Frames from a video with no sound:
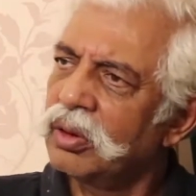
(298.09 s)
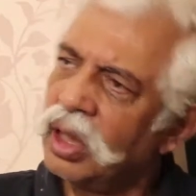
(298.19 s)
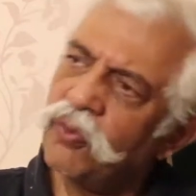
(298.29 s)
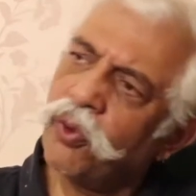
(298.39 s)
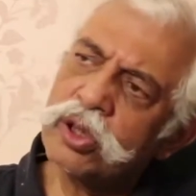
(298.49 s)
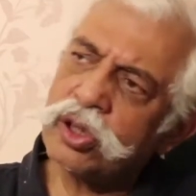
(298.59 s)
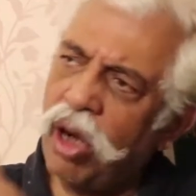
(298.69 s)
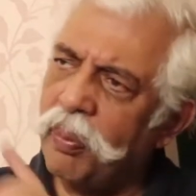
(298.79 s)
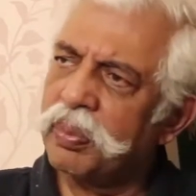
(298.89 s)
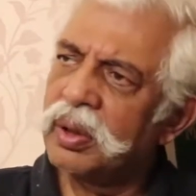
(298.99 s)
Then full
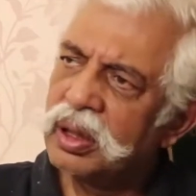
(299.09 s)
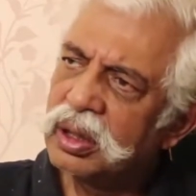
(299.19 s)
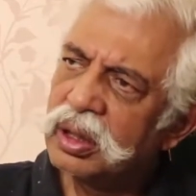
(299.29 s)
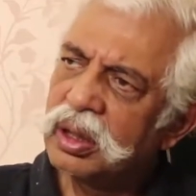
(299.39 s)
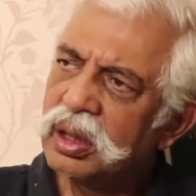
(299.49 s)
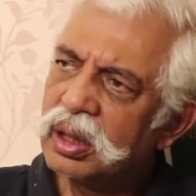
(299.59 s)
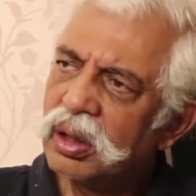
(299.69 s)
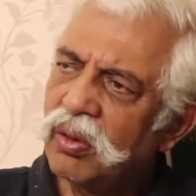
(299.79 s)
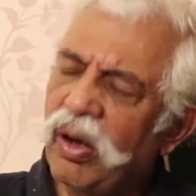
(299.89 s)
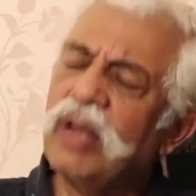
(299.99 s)
stop.
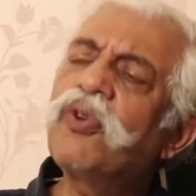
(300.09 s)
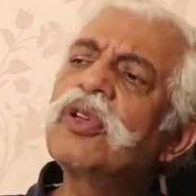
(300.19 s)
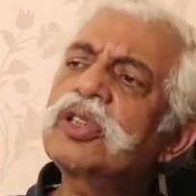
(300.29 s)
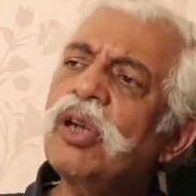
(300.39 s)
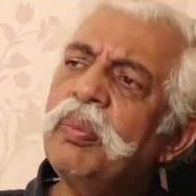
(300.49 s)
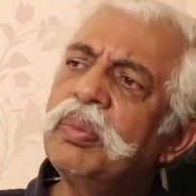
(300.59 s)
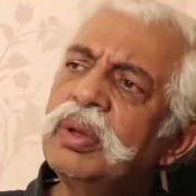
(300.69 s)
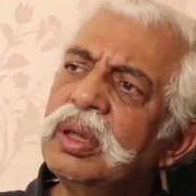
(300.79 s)
Why full stop?